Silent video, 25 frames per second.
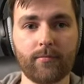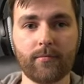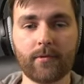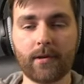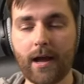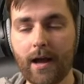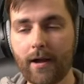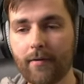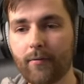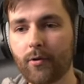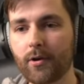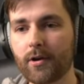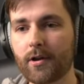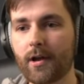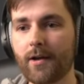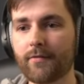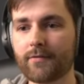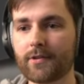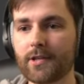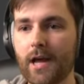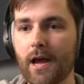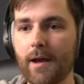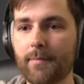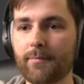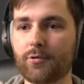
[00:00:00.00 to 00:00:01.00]
I want to have
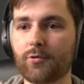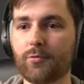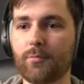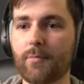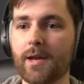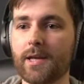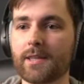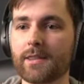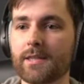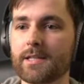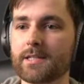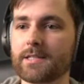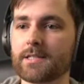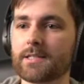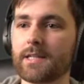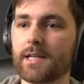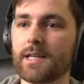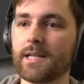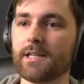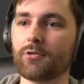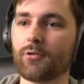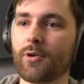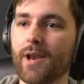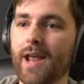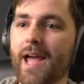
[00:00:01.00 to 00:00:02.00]
time to make this into an